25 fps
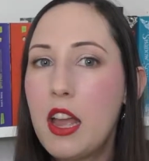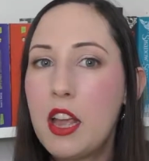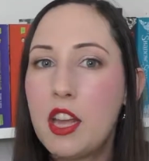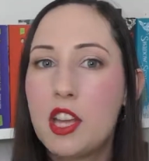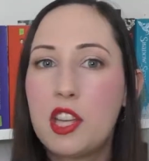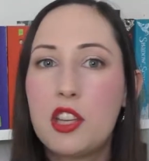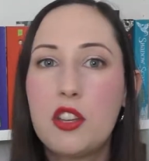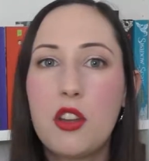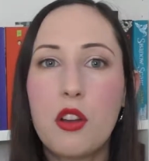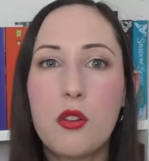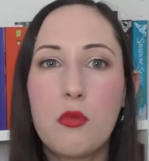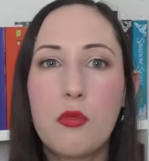
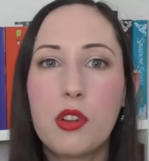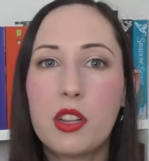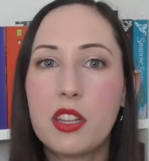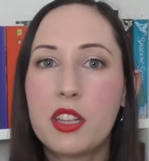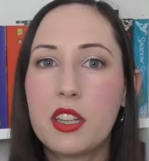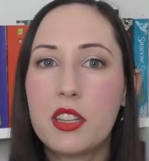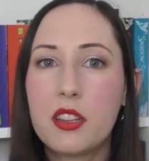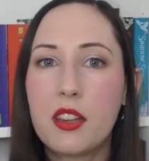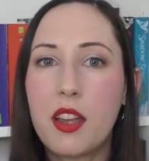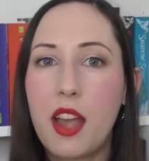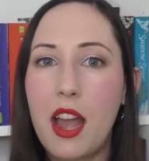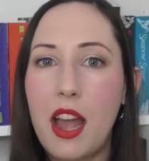you don't
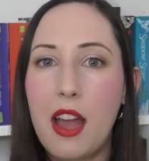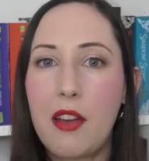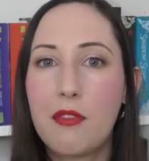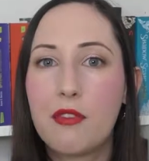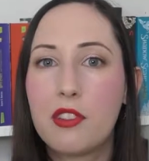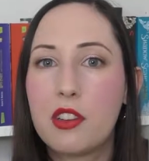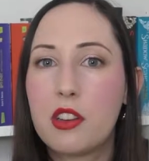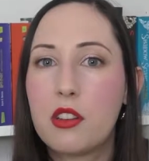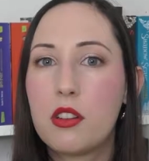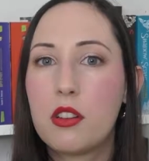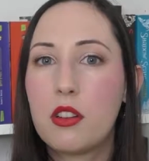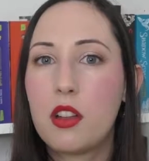really have
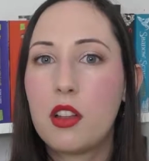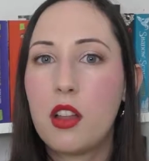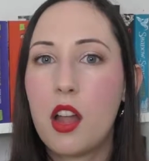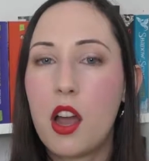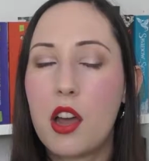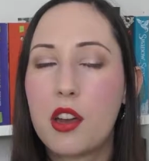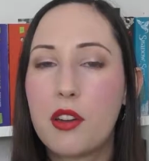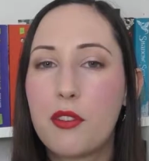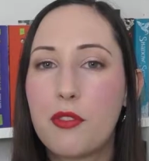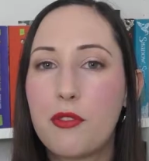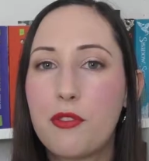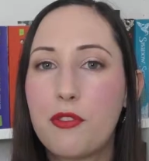a
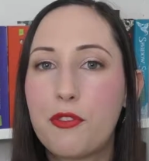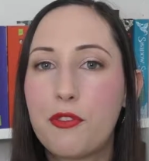lot of